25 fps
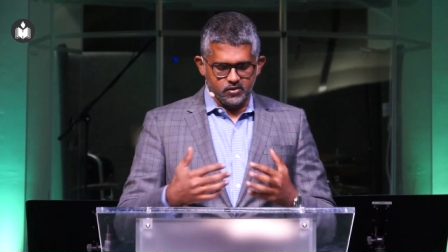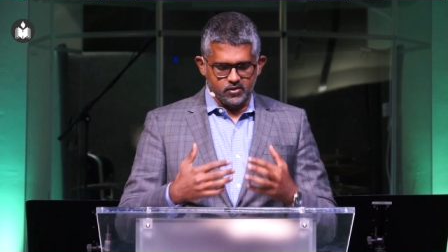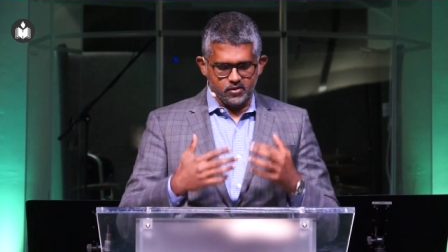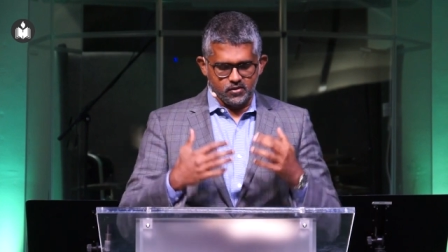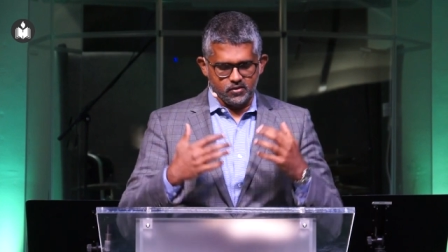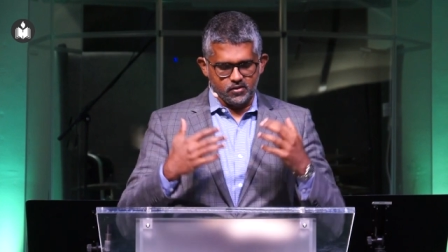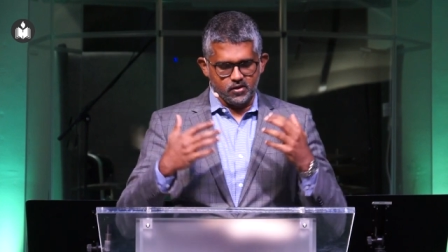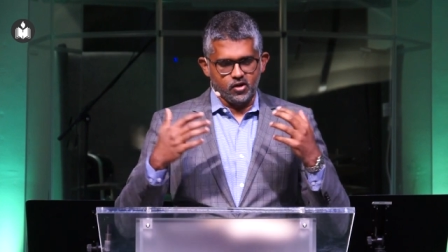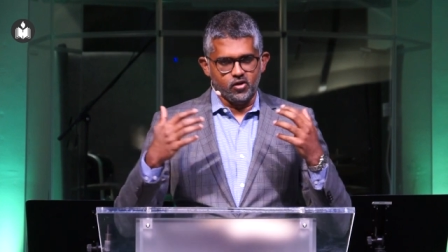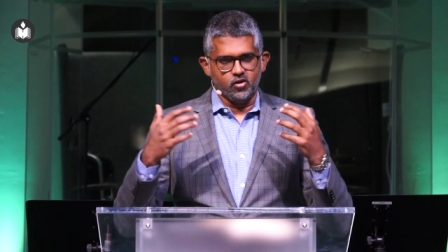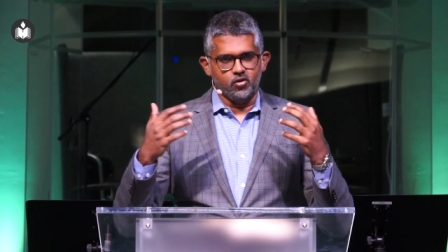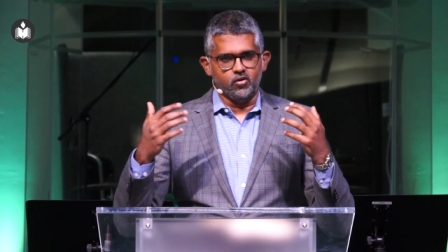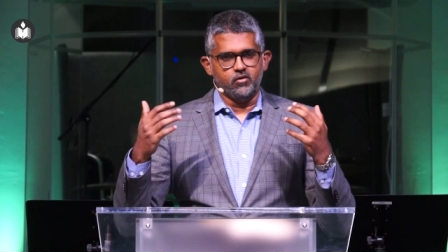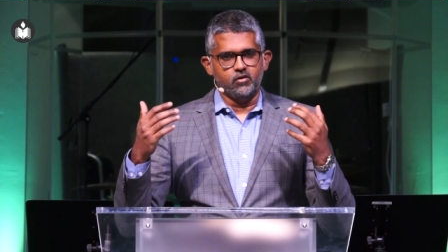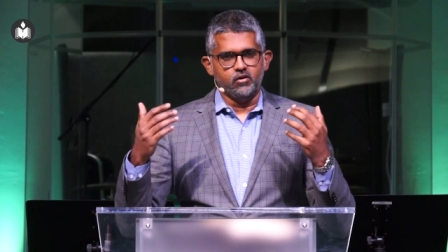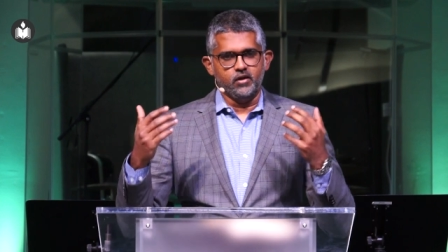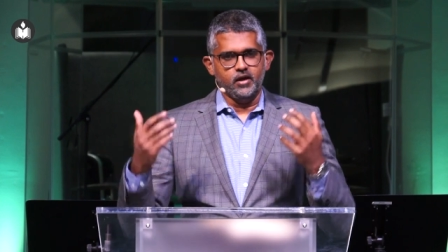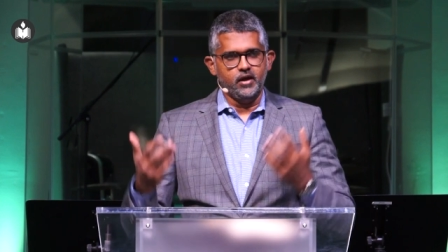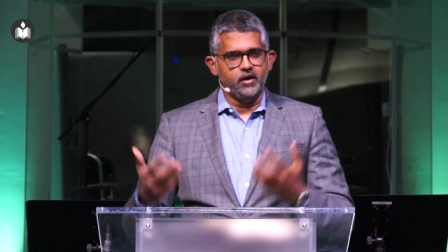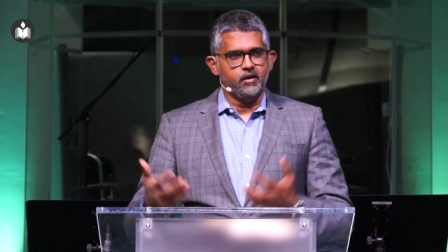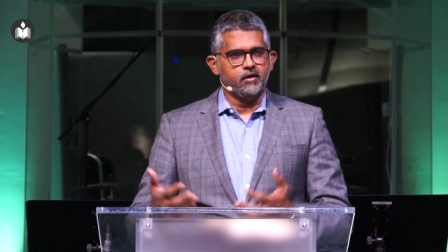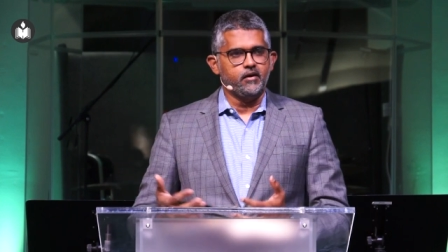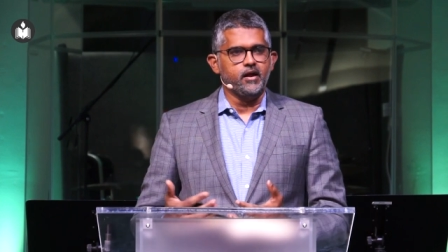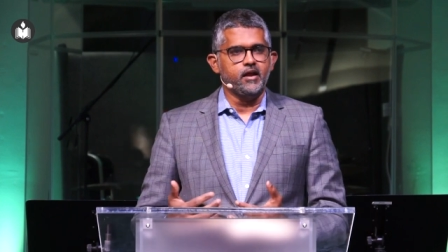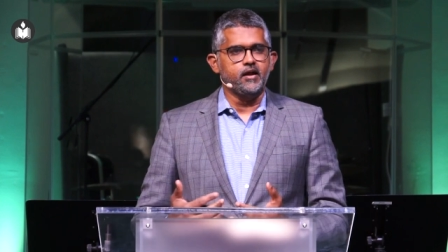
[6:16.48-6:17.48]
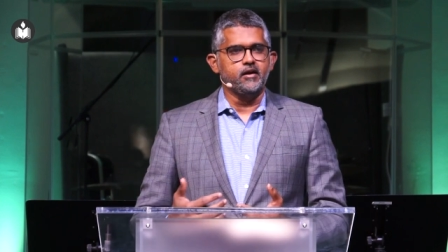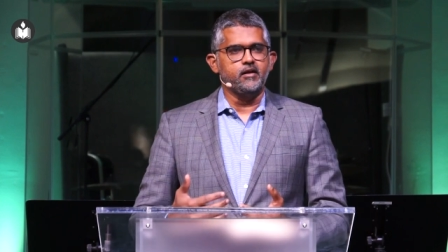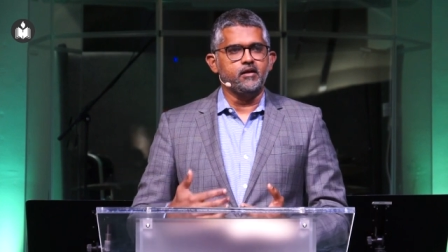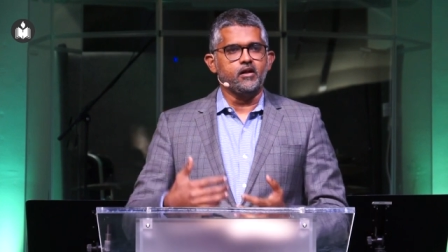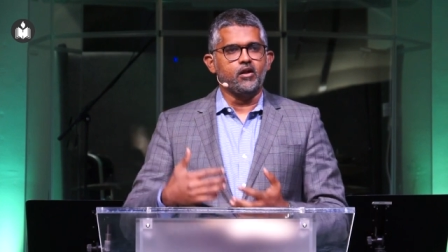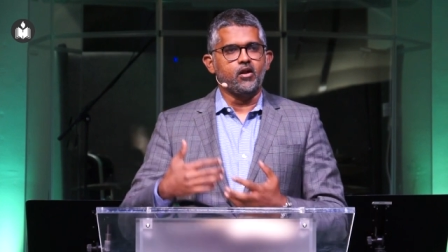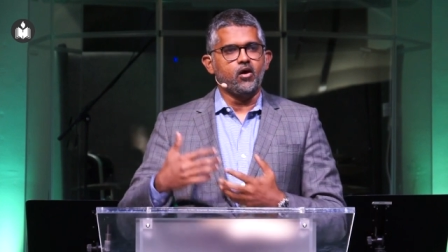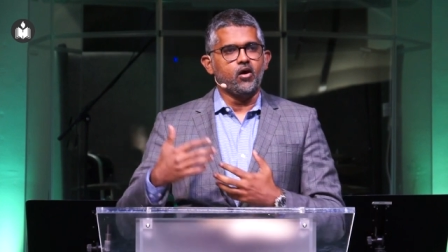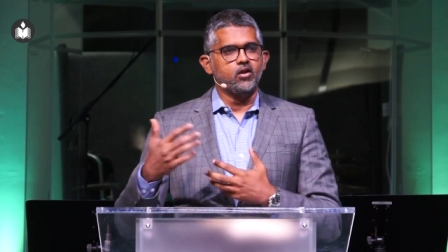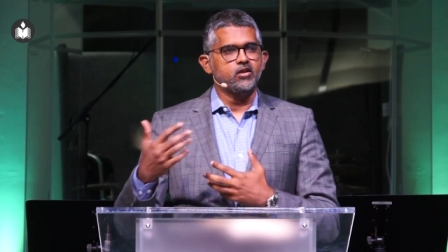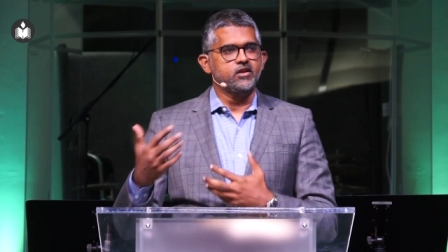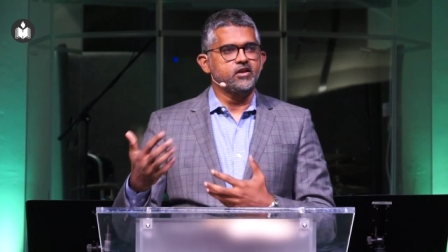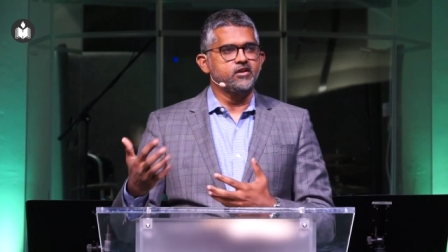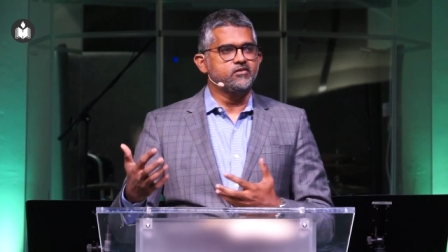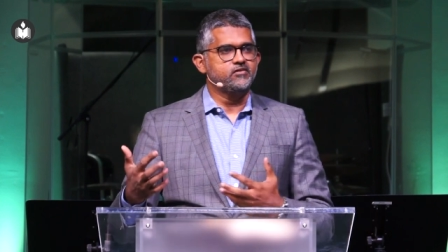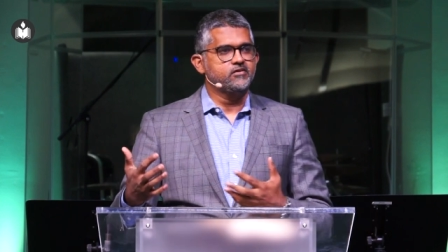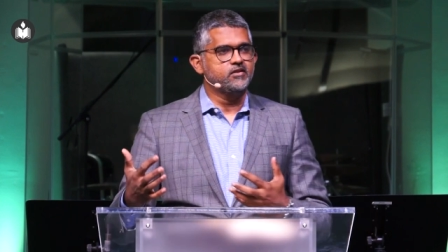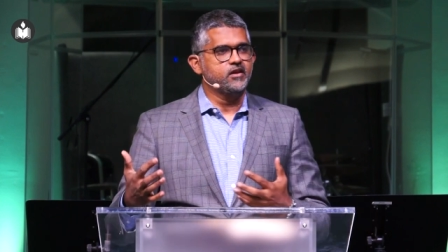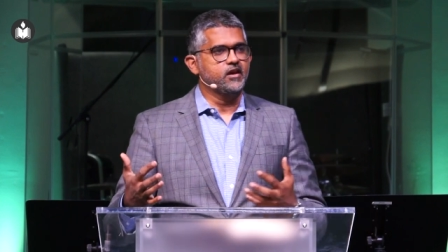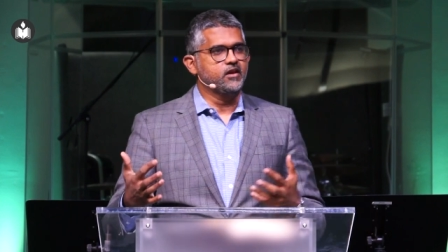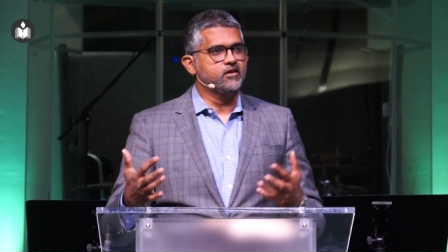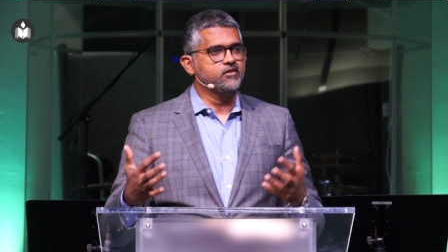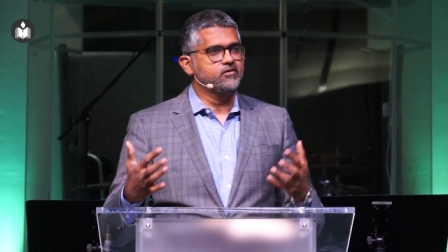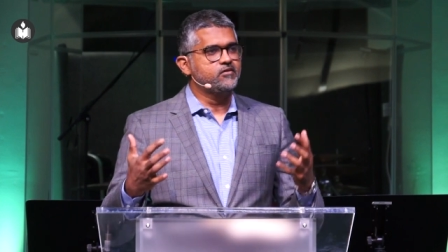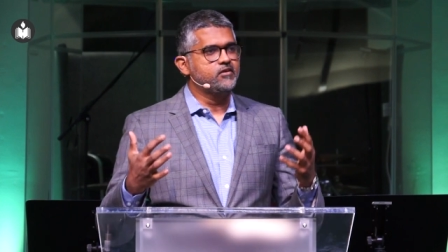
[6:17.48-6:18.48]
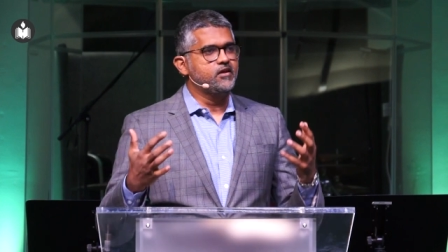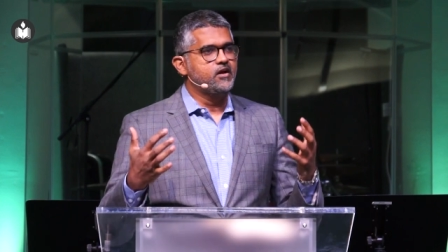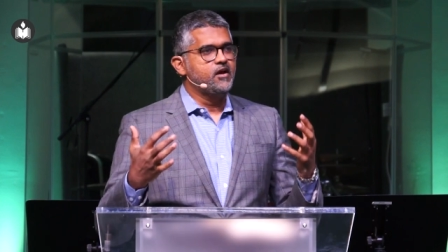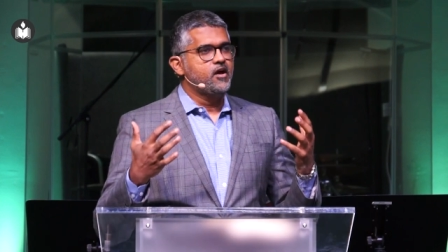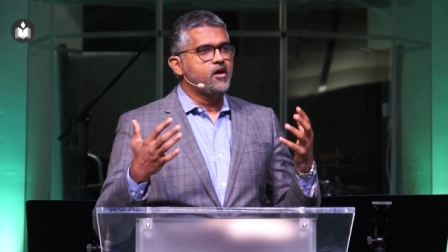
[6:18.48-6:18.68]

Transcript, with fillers: the you know year-end and all these things.